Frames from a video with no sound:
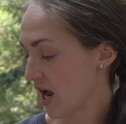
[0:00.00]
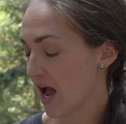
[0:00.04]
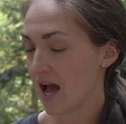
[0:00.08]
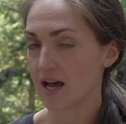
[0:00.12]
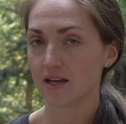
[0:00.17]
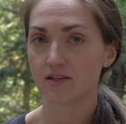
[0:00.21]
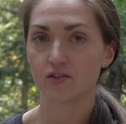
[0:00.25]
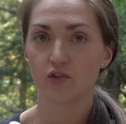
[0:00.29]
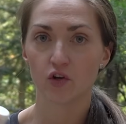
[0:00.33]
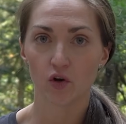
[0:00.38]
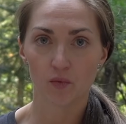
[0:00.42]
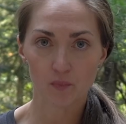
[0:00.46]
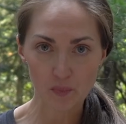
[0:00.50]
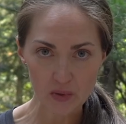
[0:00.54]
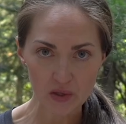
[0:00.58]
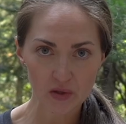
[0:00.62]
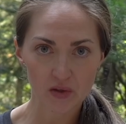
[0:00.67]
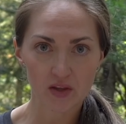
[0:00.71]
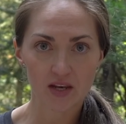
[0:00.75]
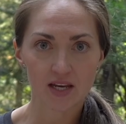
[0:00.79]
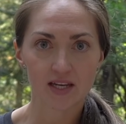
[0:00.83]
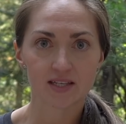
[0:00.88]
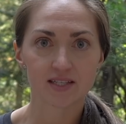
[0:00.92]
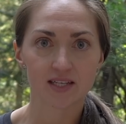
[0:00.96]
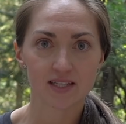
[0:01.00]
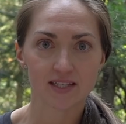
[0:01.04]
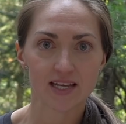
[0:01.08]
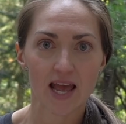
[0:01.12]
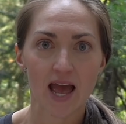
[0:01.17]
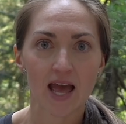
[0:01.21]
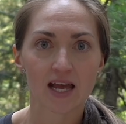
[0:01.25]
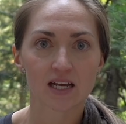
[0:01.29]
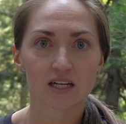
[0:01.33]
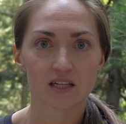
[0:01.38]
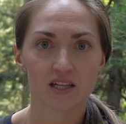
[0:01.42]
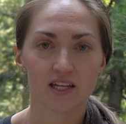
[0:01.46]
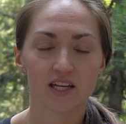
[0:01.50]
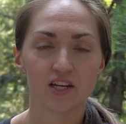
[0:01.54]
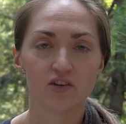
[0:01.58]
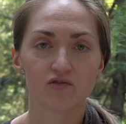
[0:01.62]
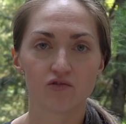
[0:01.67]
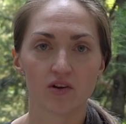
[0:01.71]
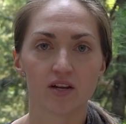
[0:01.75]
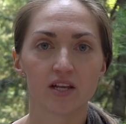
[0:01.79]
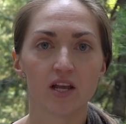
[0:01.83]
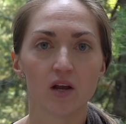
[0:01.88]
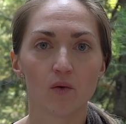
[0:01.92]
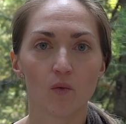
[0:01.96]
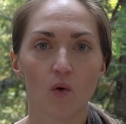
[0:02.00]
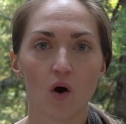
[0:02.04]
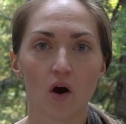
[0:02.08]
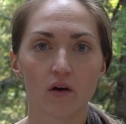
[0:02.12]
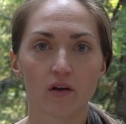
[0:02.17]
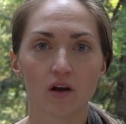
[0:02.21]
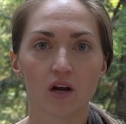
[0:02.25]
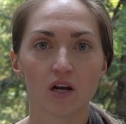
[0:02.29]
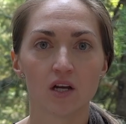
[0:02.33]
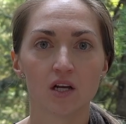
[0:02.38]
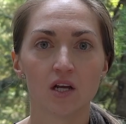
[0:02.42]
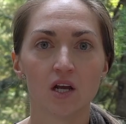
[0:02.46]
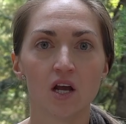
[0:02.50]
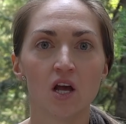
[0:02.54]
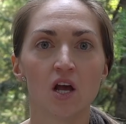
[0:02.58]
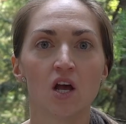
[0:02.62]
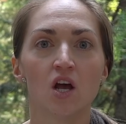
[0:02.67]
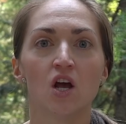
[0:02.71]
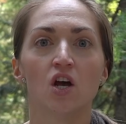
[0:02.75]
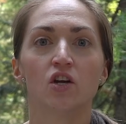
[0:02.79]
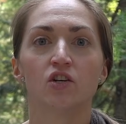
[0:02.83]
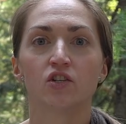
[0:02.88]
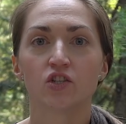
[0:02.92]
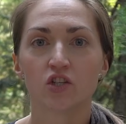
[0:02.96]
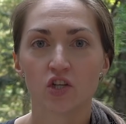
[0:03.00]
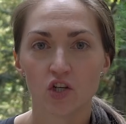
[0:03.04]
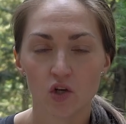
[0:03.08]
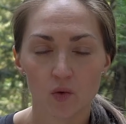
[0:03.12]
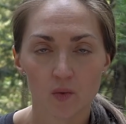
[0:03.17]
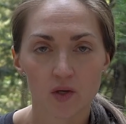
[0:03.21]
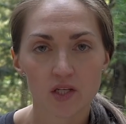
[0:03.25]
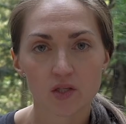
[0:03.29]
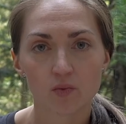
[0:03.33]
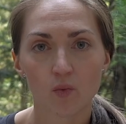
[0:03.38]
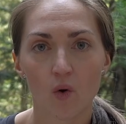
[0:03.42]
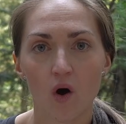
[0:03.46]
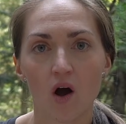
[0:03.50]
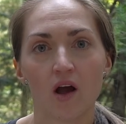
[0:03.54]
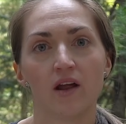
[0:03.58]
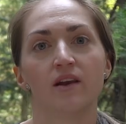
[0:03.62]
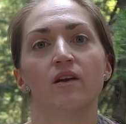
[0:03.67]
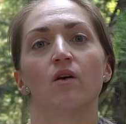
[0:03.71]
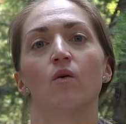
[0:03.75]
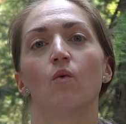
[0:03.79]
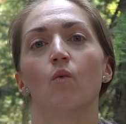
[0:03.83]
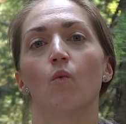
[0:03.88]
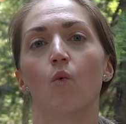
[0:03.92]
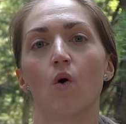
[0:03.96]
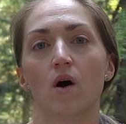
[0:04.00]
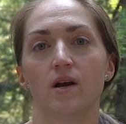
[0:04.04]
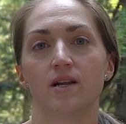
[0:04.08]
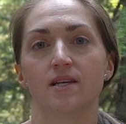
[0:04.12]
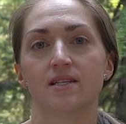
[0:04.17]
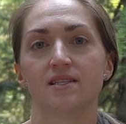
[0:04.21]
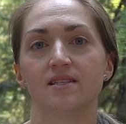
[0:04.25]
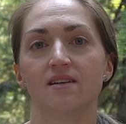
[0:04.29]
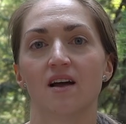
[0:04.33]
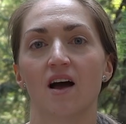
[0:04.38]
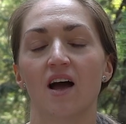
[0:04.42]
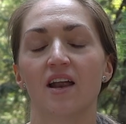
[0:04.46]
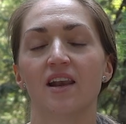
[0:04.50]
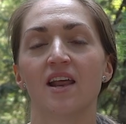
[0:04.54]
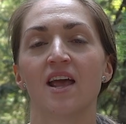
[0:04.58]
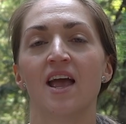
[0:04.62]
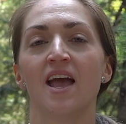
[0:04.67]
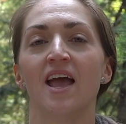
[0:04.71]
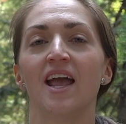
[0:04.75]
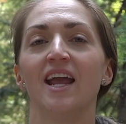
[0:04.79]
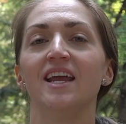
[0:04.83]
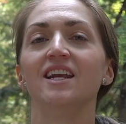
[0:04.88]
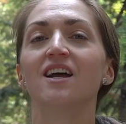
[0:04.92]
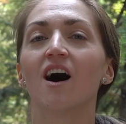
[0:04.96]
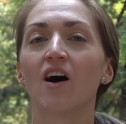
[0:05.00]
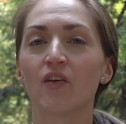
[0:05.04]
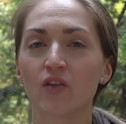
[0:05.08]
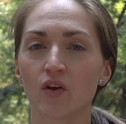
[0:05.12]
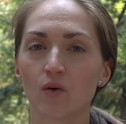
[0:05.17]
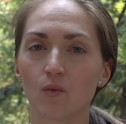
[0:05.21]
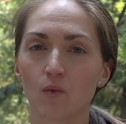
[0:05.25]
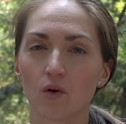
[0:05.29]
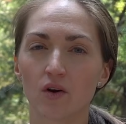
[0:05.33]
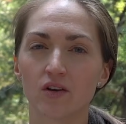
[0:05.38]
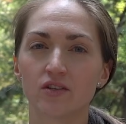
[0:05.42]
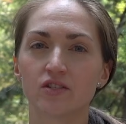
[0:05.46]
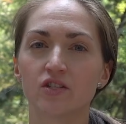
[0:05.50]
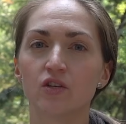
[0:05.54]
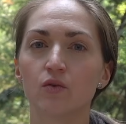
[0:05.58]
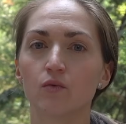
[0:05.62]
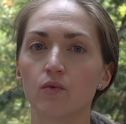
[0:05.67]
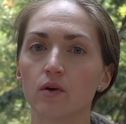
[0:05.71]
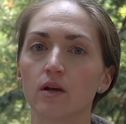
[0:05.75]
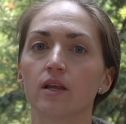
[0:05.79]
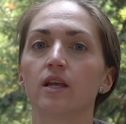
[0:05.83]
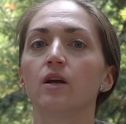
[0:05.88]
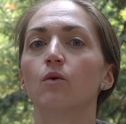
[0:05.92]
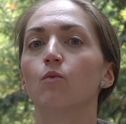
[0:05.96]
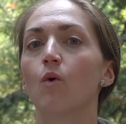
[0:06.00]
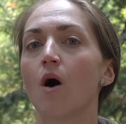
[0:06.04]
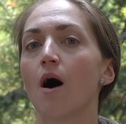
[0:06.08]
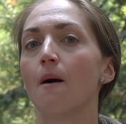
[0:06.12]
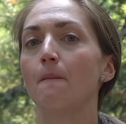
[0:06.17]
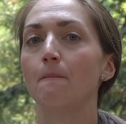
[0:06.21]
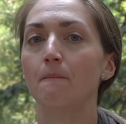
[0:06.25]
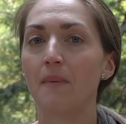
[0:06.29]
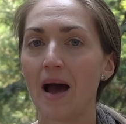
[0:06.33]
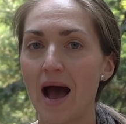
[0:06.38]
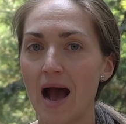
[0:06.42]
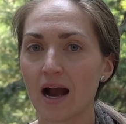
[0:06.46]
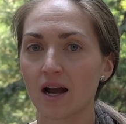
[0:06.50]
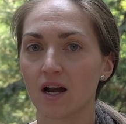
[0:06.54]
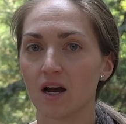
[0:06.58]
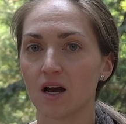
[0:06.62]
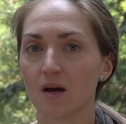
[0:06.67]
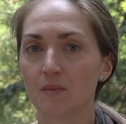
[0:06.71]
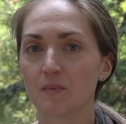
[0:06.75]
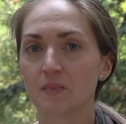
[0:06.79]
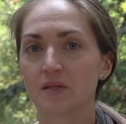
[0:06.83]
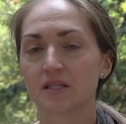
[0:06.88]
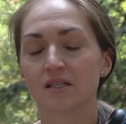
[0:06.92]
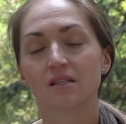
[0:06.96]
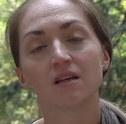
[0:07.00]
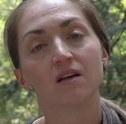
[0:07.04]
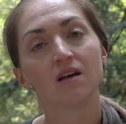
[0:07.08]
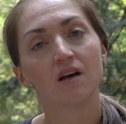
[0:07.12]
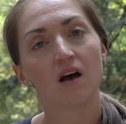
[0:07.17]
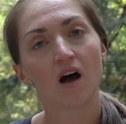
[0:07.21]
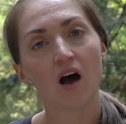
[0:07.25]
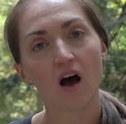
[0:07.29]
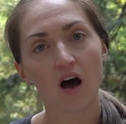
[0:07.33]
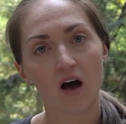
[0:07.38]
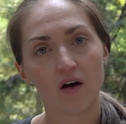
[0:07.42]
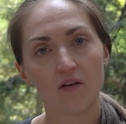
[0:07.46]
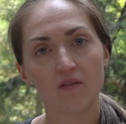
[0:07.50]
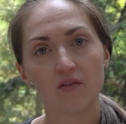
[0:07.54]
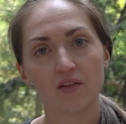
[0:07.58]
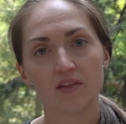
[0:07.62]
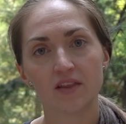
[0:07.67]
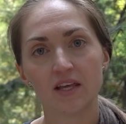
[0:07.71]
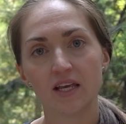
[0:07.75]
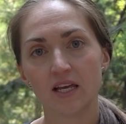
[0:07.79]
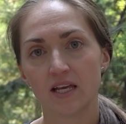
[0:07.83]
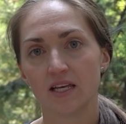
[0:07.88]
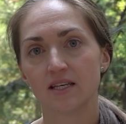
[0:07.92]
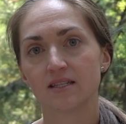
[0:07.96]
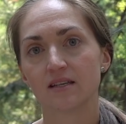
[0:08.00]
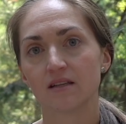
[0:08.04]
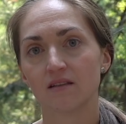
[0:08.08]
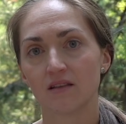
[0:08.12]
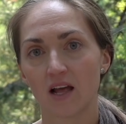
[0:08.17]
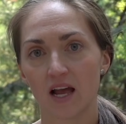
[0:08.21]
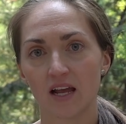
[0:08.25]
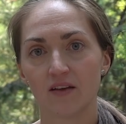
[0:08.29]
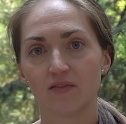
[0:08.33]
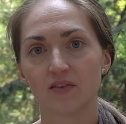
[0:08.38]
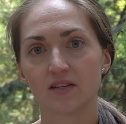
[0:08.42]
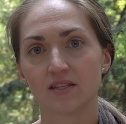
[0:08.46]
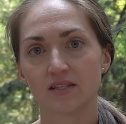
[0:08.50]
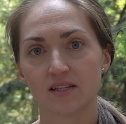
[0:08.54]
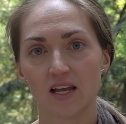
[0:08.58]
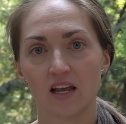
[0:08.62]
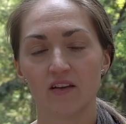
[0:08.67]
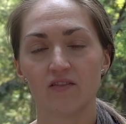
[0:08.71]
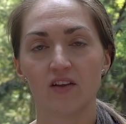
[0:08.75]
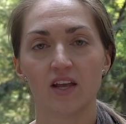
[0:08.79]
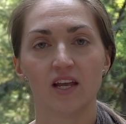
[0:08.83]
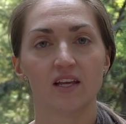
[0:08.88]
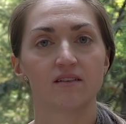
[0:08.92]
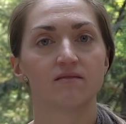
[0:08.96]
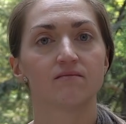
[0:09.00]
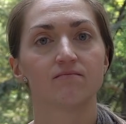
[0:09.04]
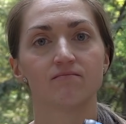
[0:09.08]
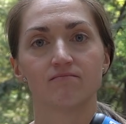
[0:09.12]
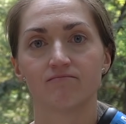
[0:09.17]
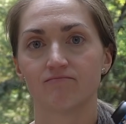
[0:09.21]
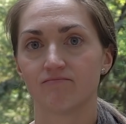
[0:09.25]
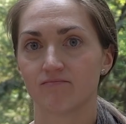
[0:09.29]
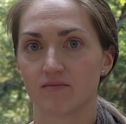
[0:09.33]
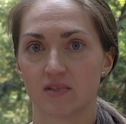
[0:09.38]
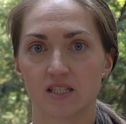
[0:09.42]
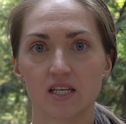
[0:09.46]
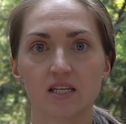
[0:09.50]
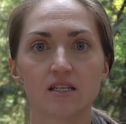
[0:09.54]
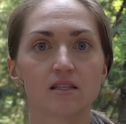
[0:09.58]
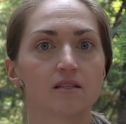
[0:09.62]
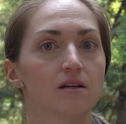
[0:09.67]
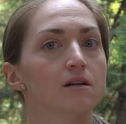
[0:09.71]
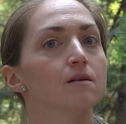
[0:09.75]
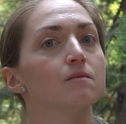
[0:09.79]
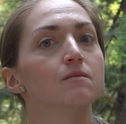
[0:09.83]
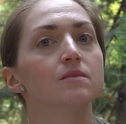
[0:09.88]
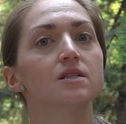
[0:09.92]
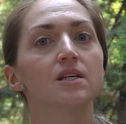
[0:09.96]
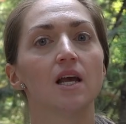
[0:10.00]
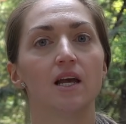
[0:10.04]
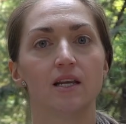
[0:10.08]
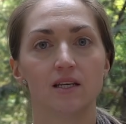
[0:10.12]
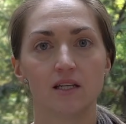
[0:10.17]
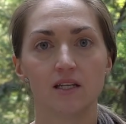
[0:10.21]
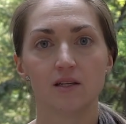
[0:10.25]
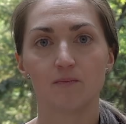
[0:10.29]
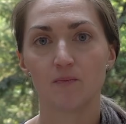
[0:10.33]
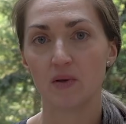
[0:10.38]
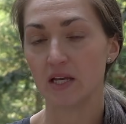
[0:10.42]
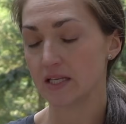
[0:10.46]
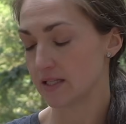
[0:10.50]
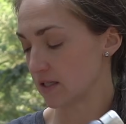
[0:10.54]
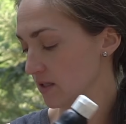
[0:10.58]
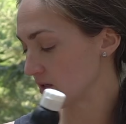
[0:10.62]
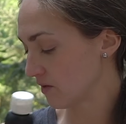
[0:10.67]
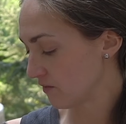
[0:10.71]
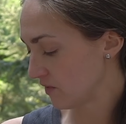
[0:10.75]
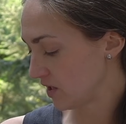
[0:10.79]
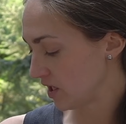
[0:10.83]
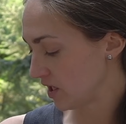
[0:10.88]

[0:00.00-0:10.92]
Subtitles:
as your ability to get clean drinking water, 2 is 1, 1 is none. In other words, you really want backups of these life-saving systems and pieces of